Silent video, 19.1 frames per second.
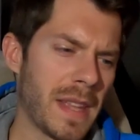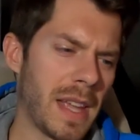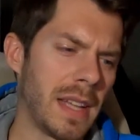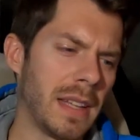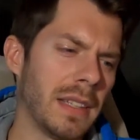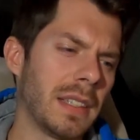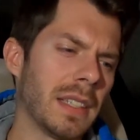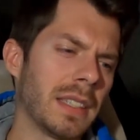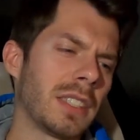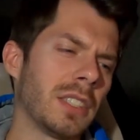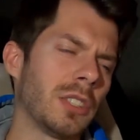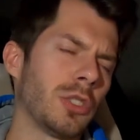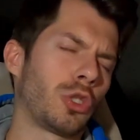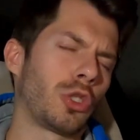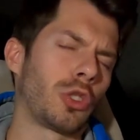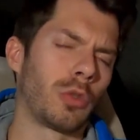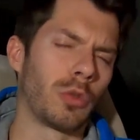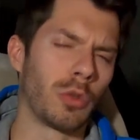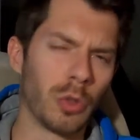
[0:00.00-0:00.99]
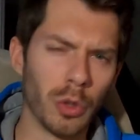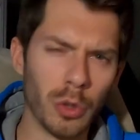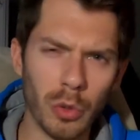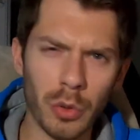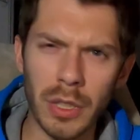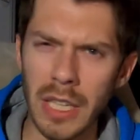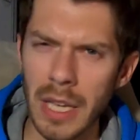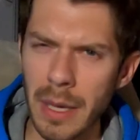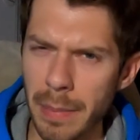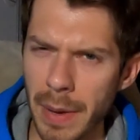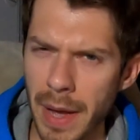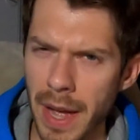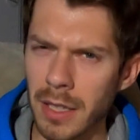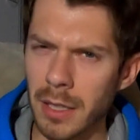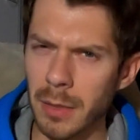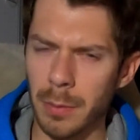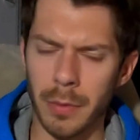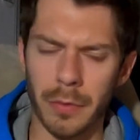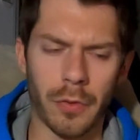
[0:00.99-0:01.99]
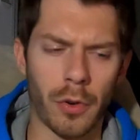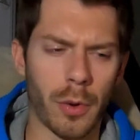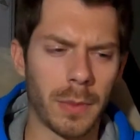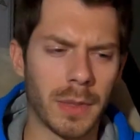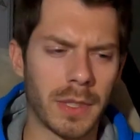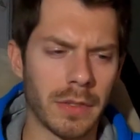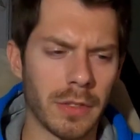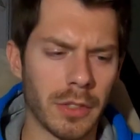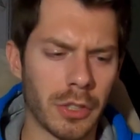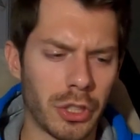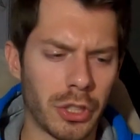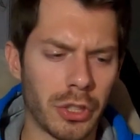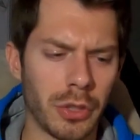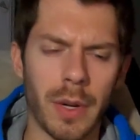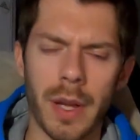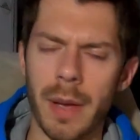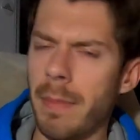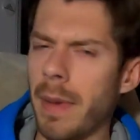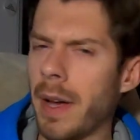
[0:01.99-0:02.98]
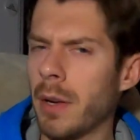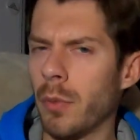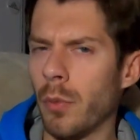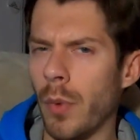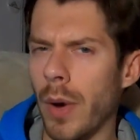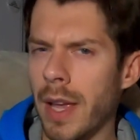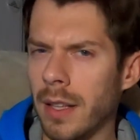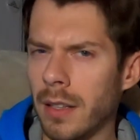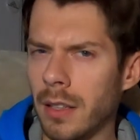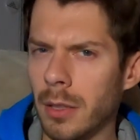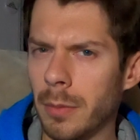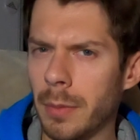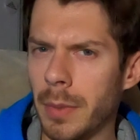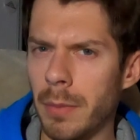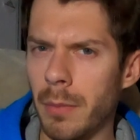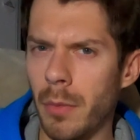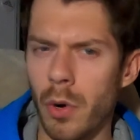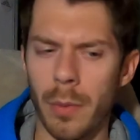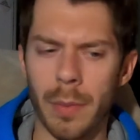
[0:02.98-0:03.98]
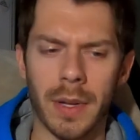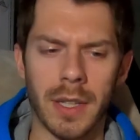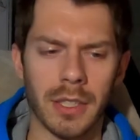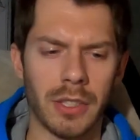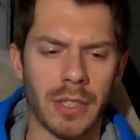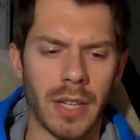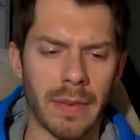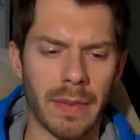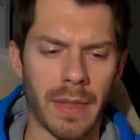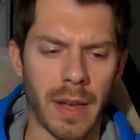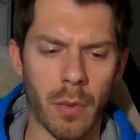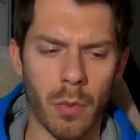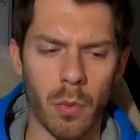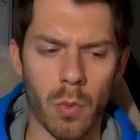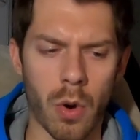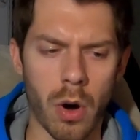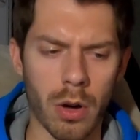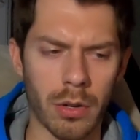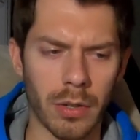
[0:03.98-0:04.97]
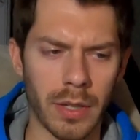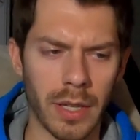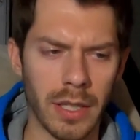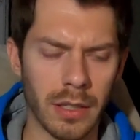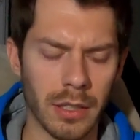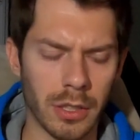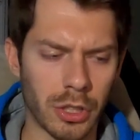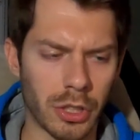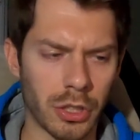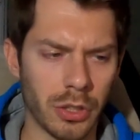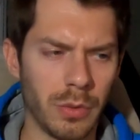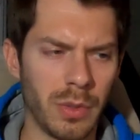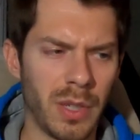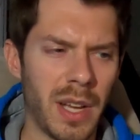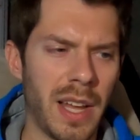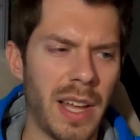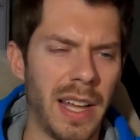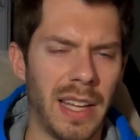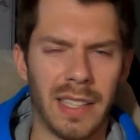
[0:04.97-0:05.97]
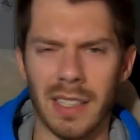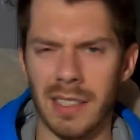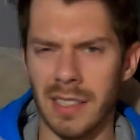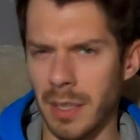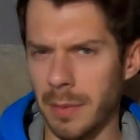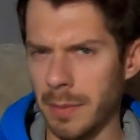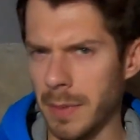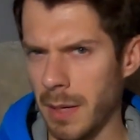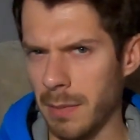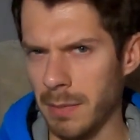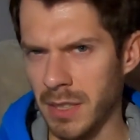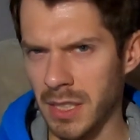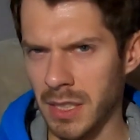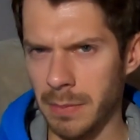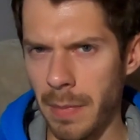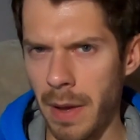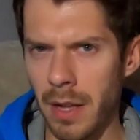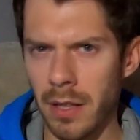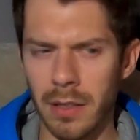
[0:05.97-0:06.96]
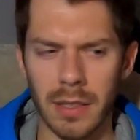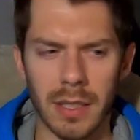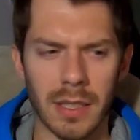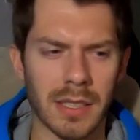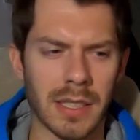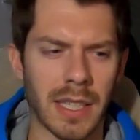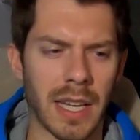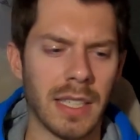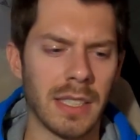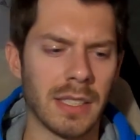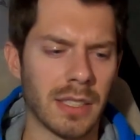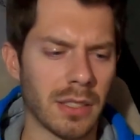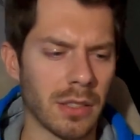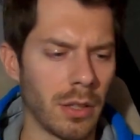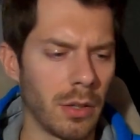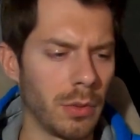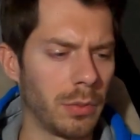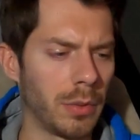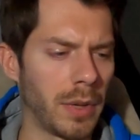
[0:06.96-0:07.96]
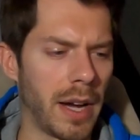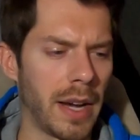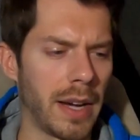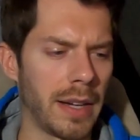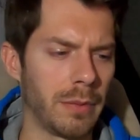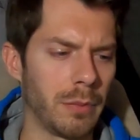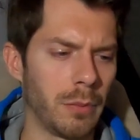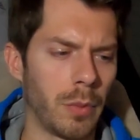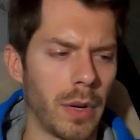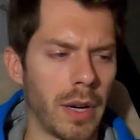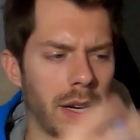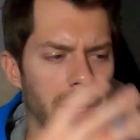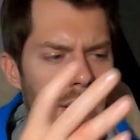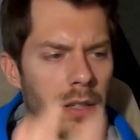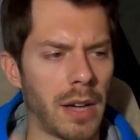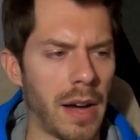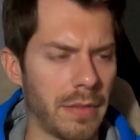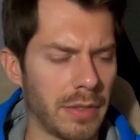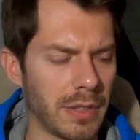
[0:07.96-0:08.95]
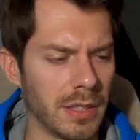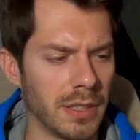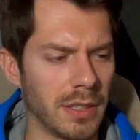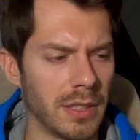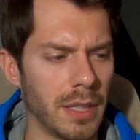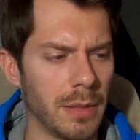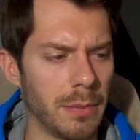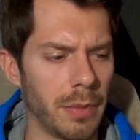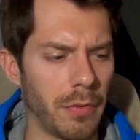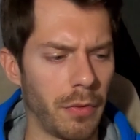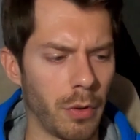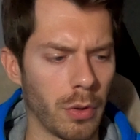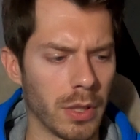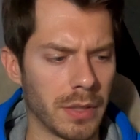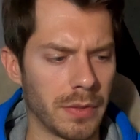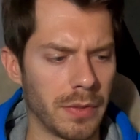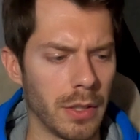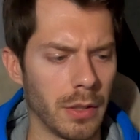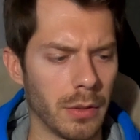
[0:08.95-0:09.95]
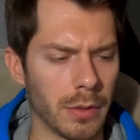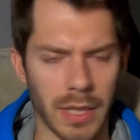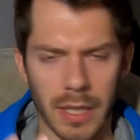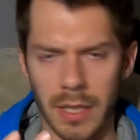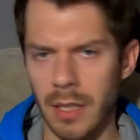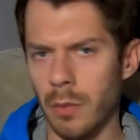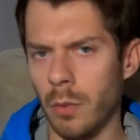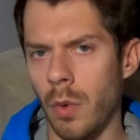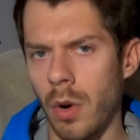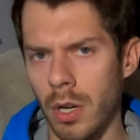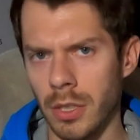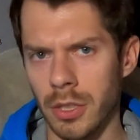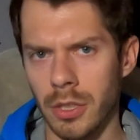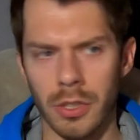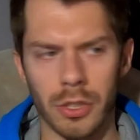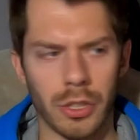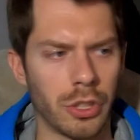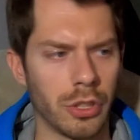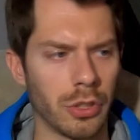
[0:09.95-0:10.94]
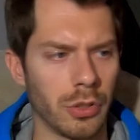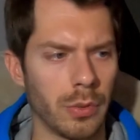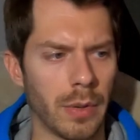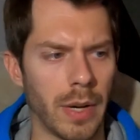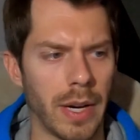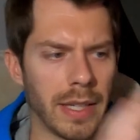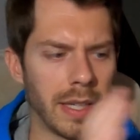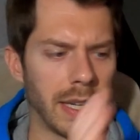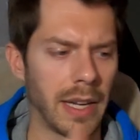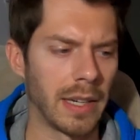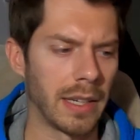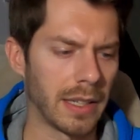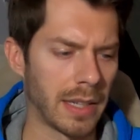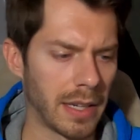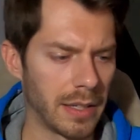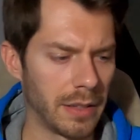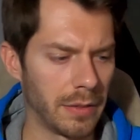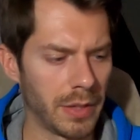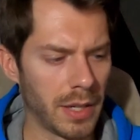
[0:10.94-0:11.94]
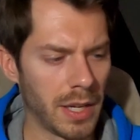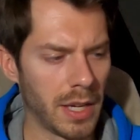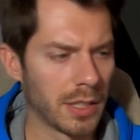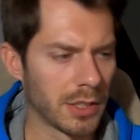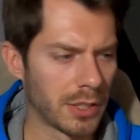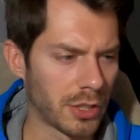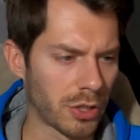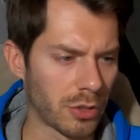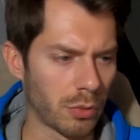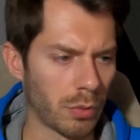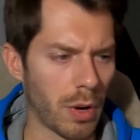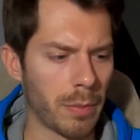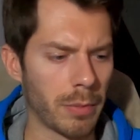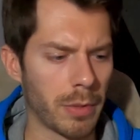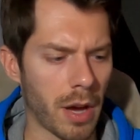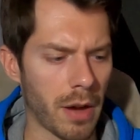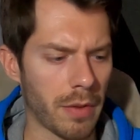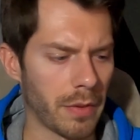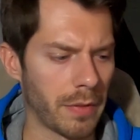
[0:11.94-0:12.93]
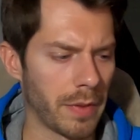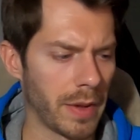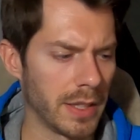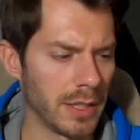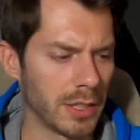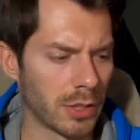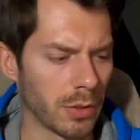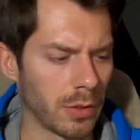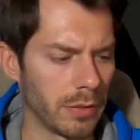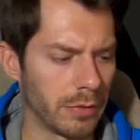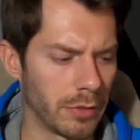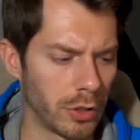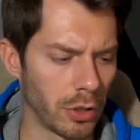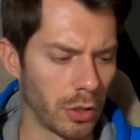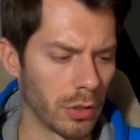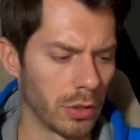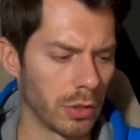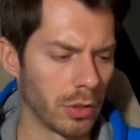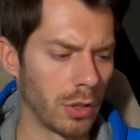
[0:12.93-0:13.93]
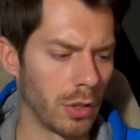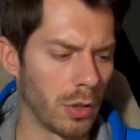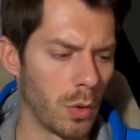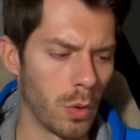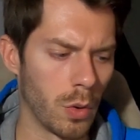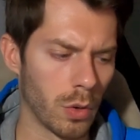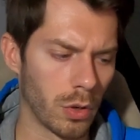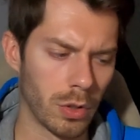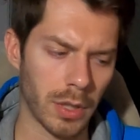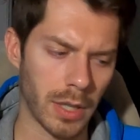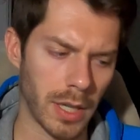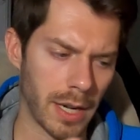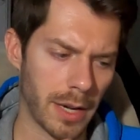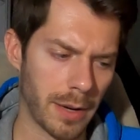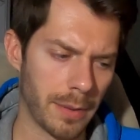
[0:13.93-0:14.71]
and it doesn't truly impact the performance of the shoe. It might weigh a little bit more because you have that water in the shoe. It does sometimes smell in this case, so what I obviously did before this video is I did wash the shoe. I got it kind of scrubbed off of any sort of dirt or